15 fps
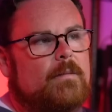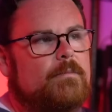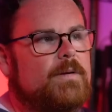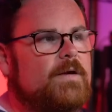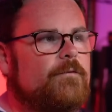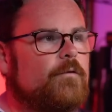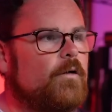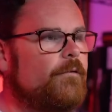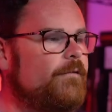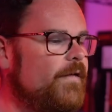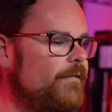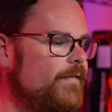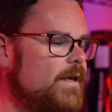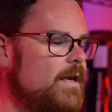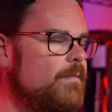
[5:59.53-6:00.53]

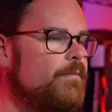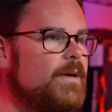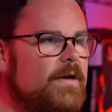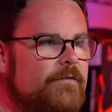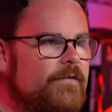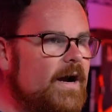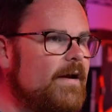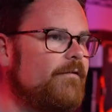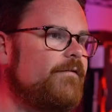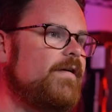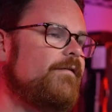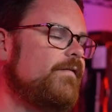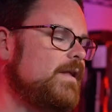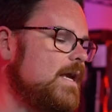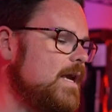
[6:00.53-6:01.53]
B450,
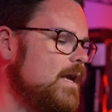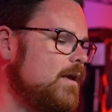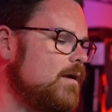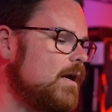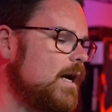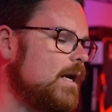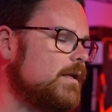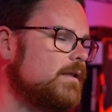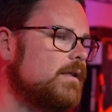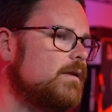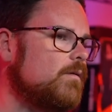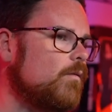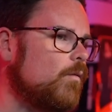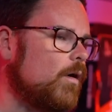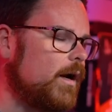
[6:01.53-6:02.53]
B550, you gotta
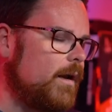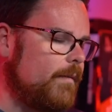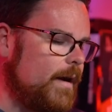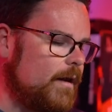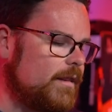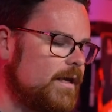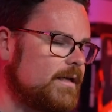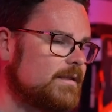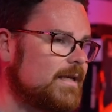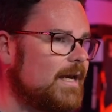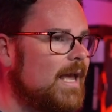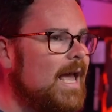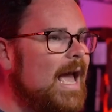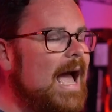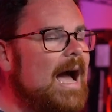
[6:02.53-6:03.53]
worry about things like
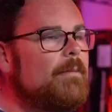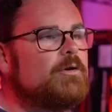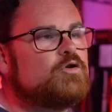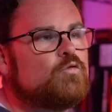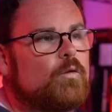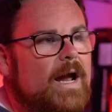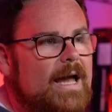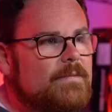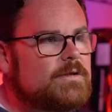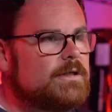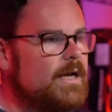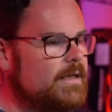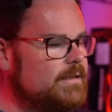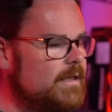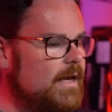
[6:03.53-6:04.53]
how much RAM
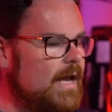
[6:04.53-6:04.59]
slots they